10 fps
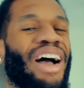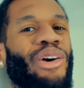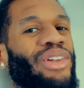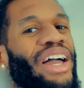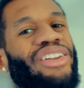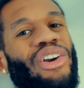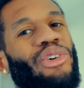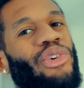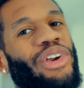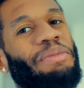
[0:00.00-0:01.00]
I don't like no
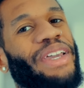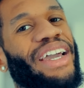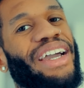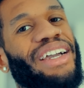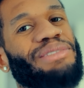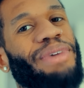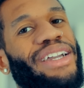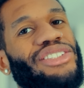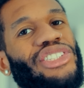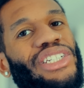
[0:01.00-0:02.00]
creamy ass
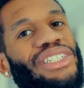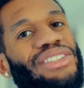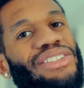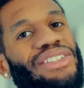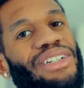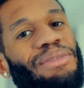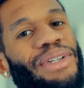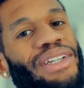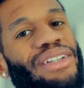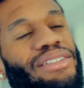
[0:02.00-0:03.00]
mac and cheese. You know what I
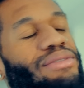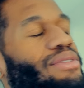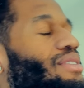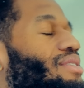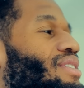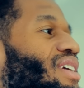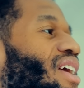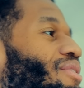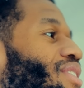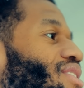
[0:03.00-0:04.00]
what? mean? What?
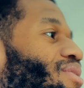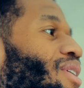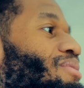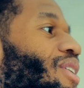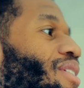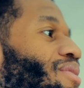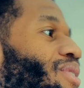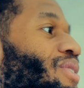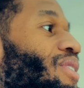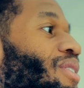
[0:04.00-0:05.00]
Can I finish what I'm talking
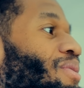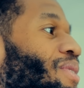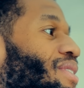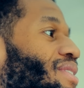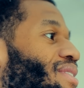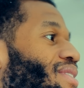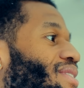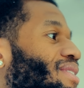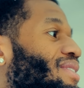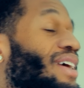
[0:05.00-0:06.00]
before you talking?
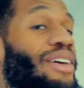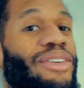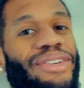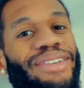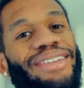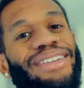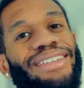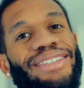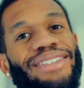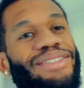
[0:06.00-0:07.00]
Thank you. Go ahead, dude.
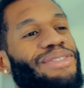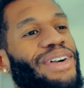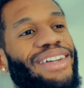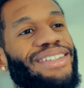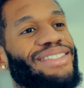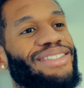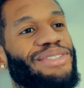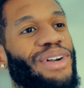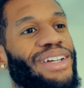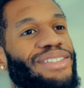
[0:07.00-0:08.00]
Fucking,
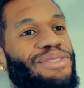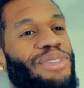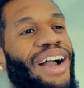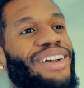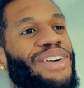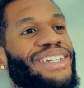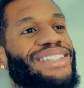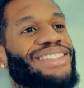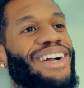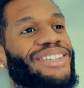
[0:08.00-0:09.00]
fucking
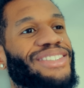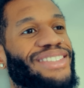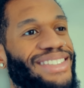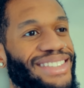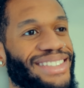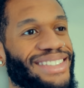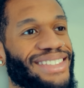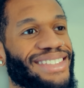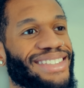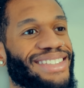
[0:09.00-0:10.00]
fine.
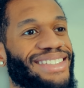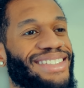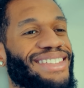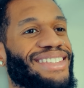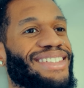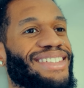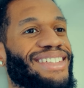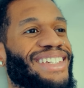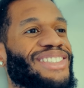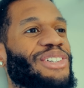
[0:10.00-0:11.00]
Fucking TikTokers.
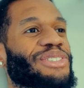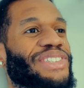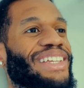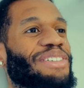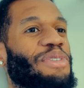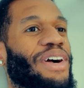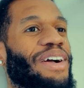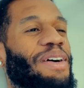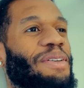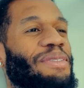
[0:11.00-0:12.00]
it's so shut the fuck
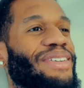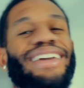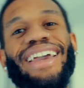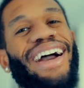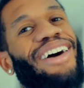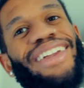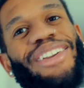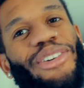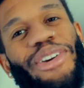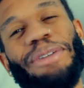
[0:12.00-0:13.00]
up. Yeah, I don't like
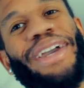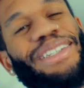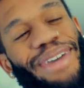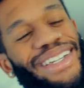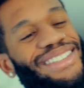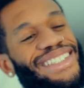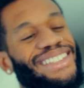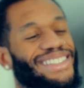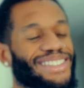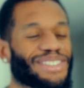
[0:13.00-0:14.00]
no creamy ass mac and
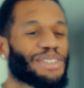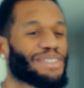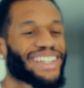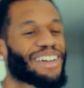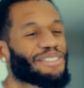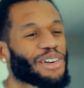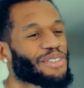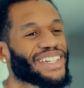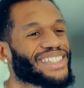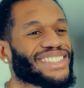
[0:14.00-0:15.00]
cheese. You hear me? Like that
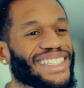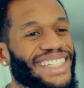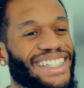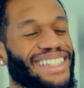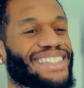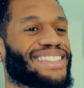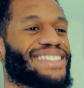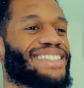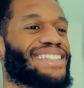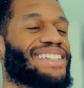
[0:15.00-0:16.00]
Velveeta shit.
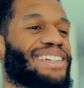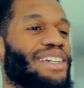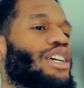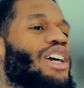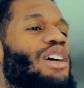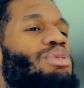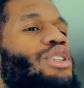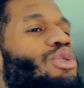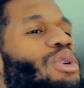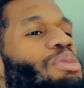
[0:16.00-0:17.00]
Yeah,
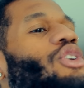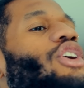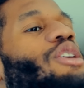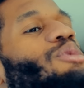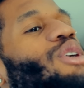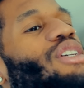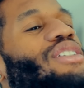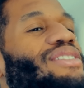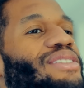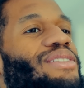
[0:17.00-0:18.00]
put the whipped cream in
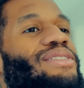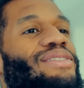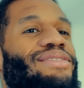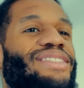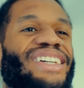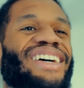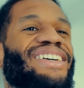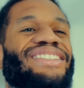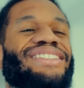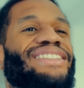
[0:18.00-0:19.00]
it. I
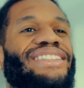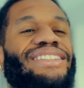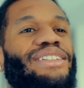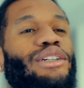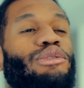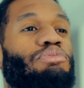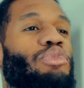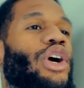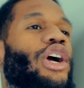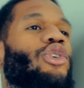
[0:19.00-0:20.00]
don't
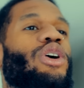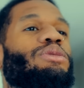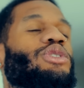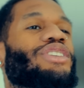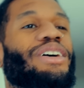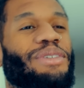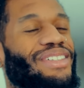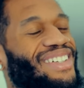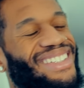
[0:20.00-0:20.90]
breadcrumbs on top of it.